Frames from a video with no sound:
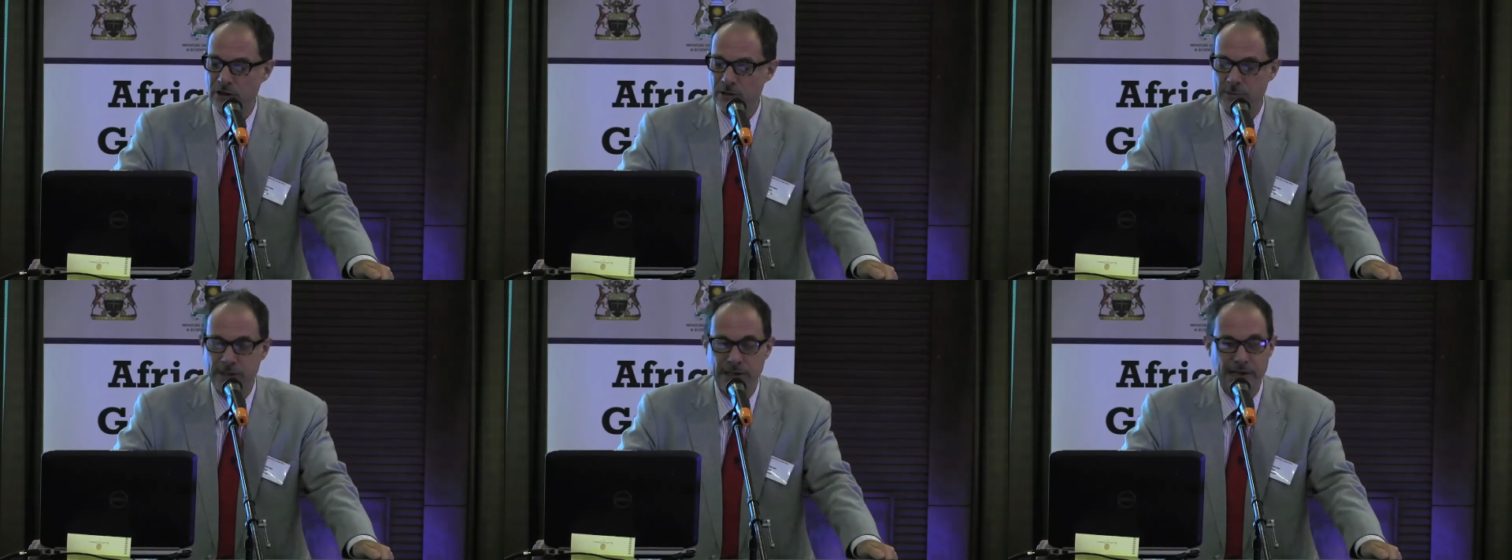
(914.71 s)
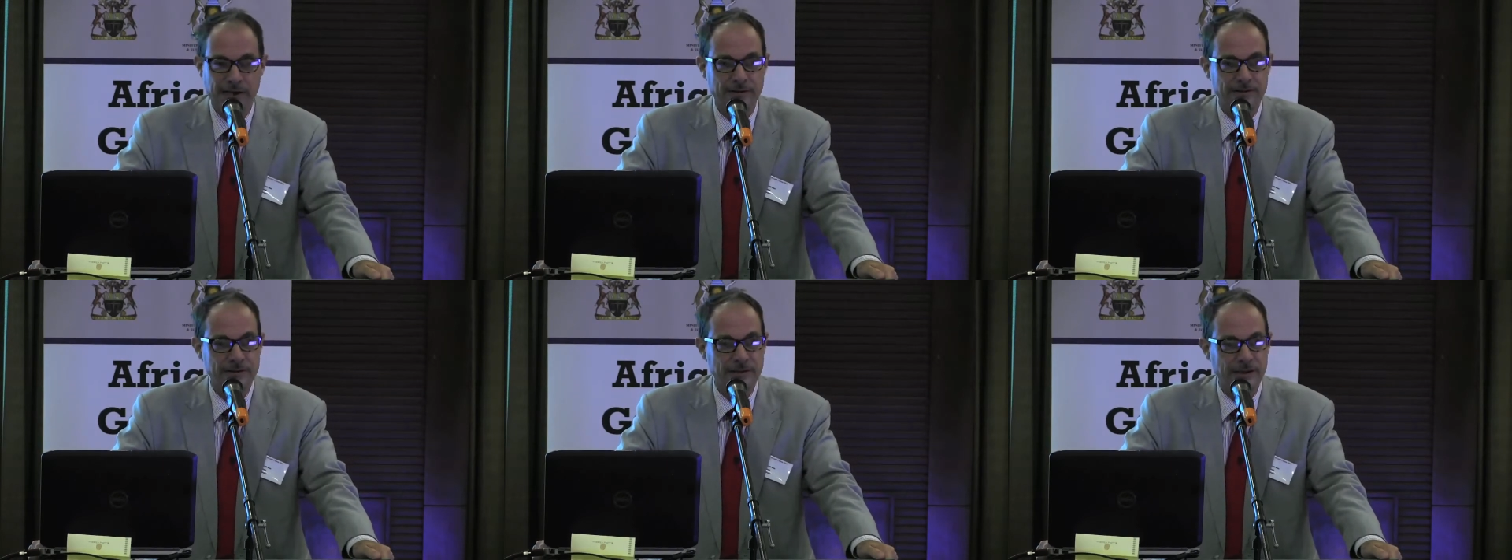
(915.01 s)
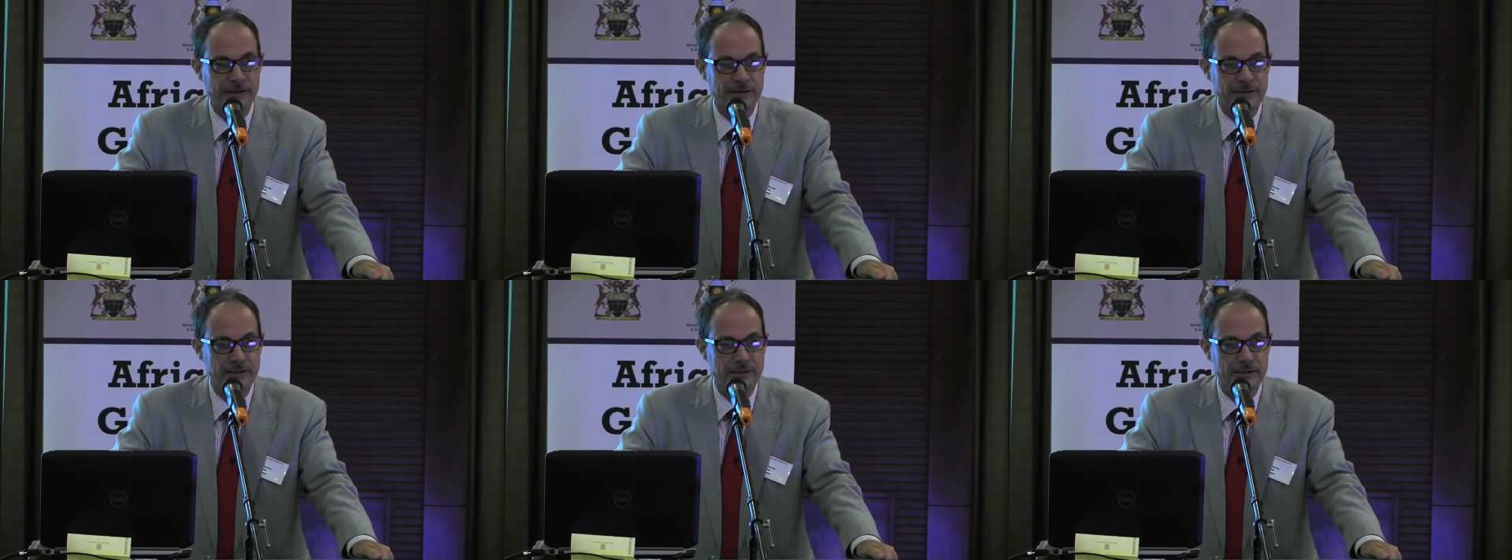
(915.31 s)
are a bit
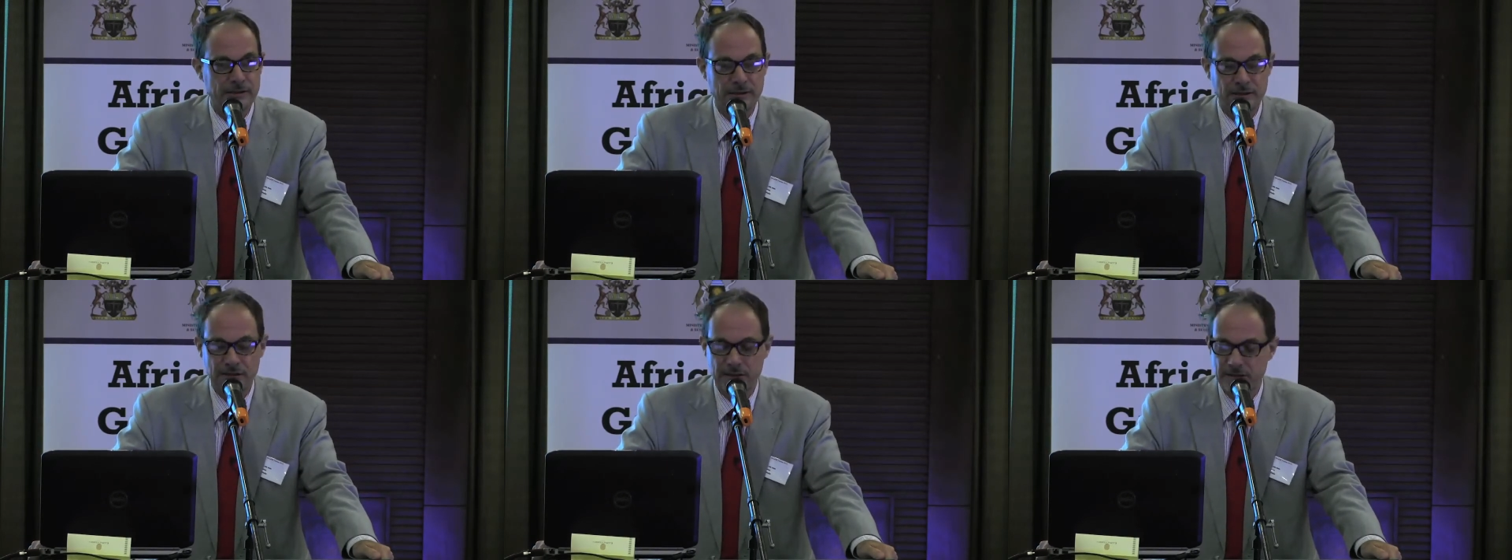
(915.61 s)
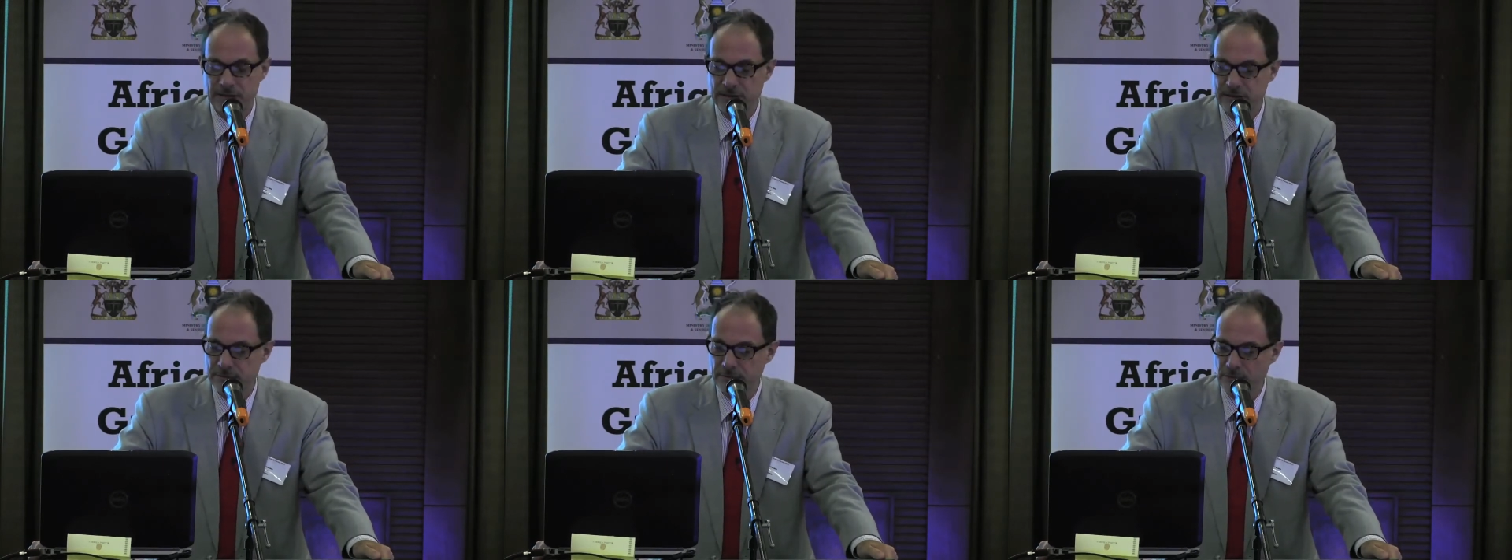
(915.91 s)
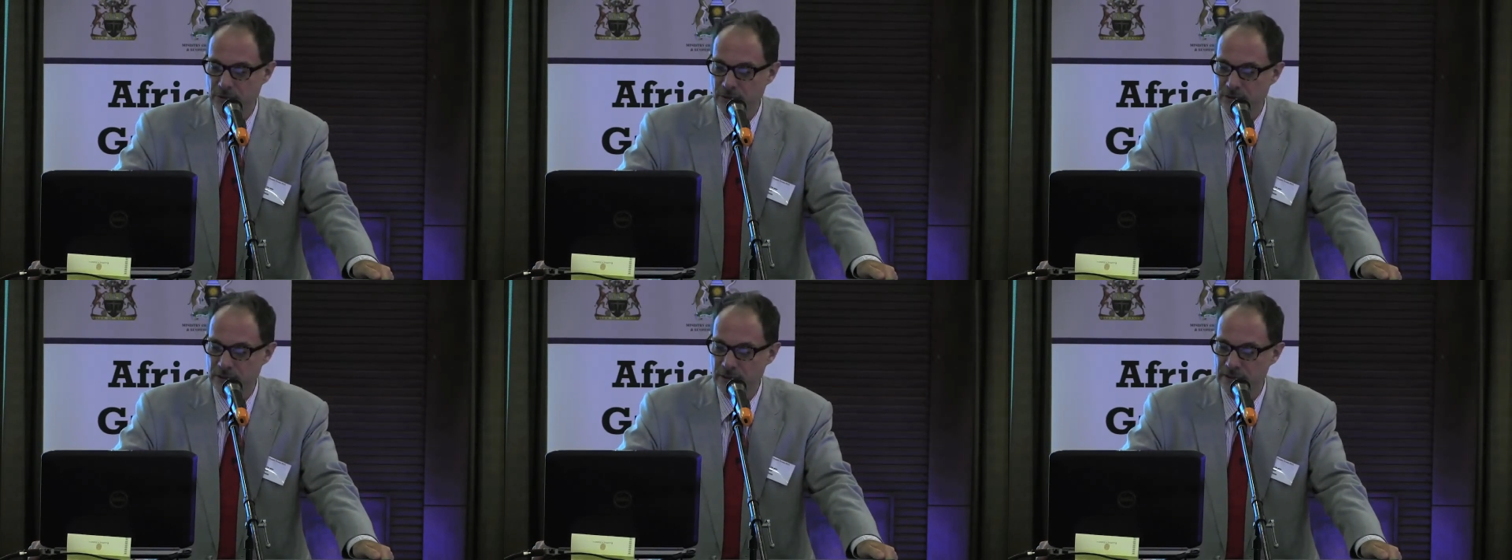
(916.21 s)
outdated and need
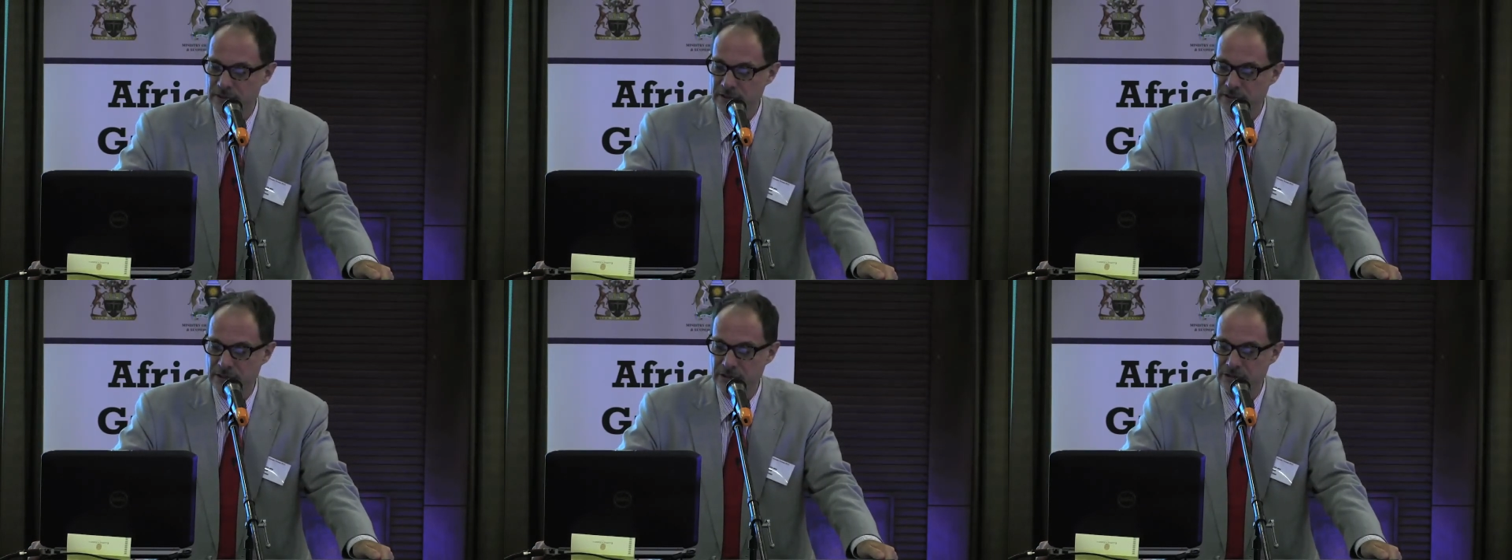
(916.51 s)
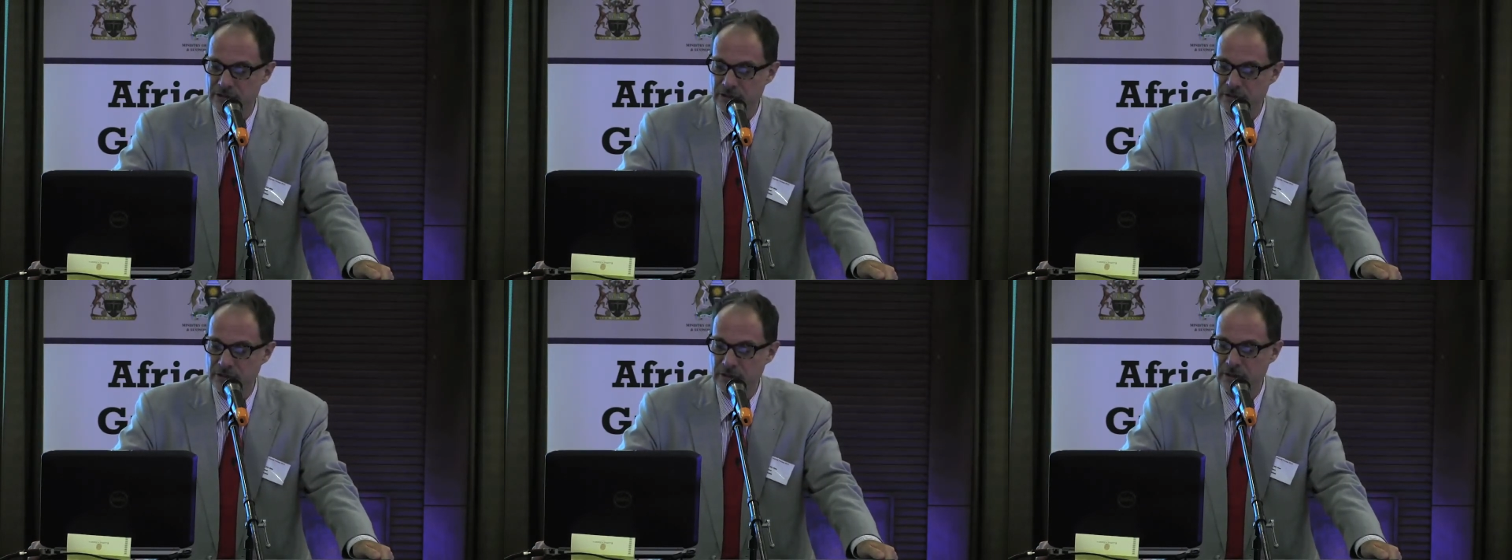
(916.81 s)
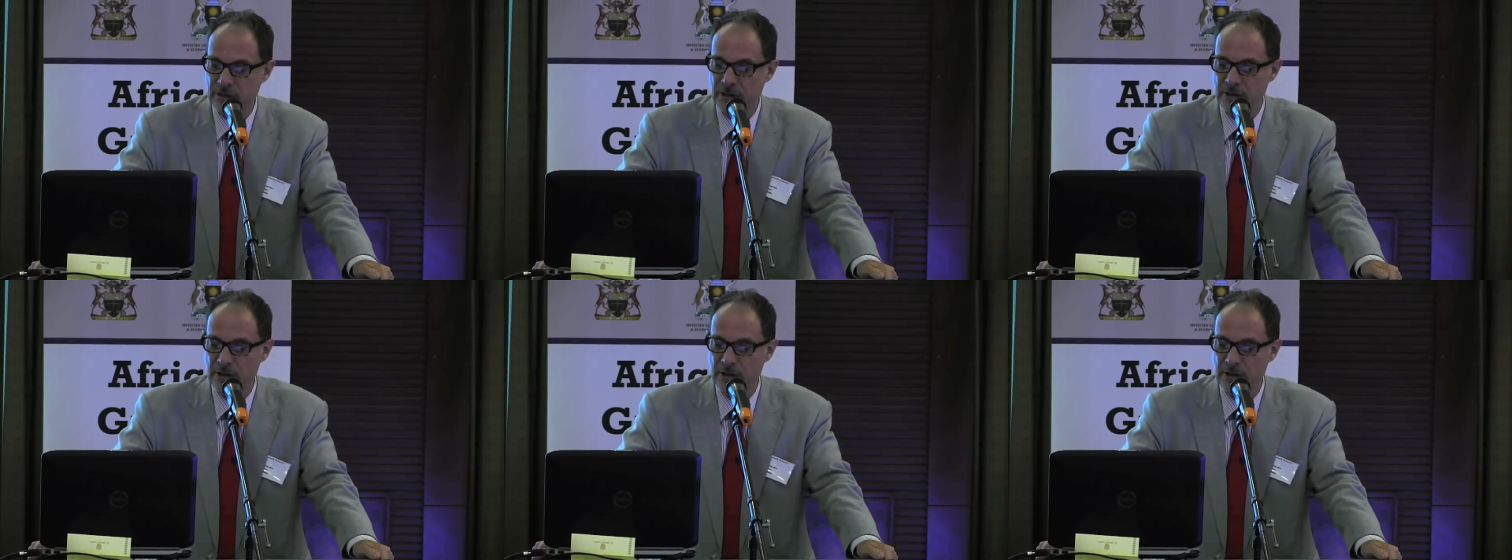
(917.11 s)
modernization.